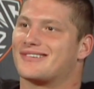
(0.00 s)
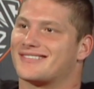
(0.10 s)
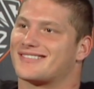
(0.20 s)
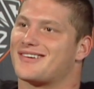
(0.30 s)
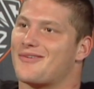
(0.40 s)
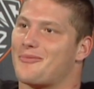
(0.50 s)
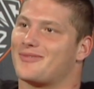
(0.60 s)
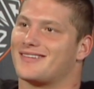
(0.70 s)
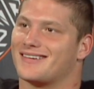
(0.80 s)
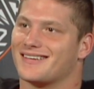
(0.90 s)
I was
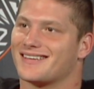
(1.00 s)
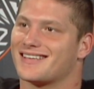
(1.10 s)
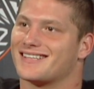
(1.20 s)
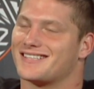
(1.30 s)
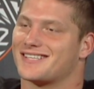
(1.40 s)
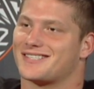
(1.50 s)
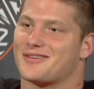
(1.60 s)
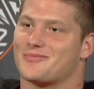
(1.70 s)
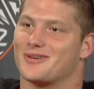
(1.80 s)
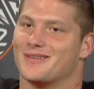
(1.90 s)
hoping to get a
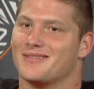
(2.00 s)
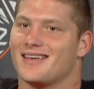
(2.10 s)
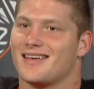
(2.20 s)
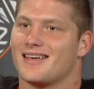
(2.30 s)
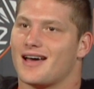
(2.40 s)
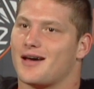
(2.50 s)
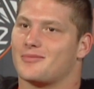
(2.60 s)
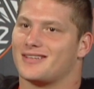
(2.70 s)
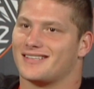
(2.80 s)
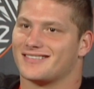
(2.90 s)
touchdown, but I
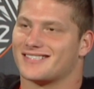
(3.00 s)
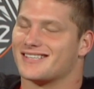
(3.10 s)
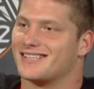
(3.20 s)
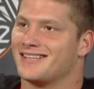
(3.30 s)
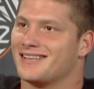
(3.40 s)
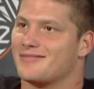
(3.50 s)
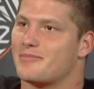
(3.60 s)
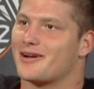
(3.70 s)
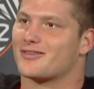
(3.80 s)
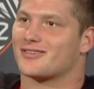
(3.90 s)
mean, it was good
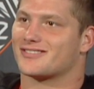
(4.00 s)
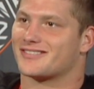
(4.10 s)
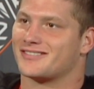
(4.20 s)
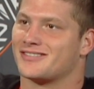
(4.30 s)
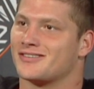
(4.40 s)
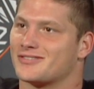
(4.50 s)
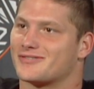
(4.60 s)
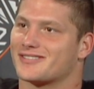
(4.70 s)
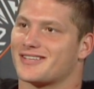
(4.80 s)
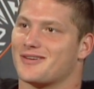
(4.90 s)
bear crawls are used
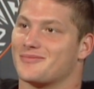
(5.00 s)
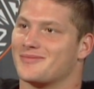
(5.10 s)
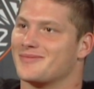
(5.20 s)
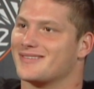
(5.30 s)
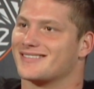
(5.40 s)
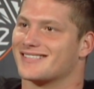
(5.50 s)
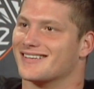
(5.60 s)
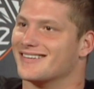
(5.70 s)
for something. So.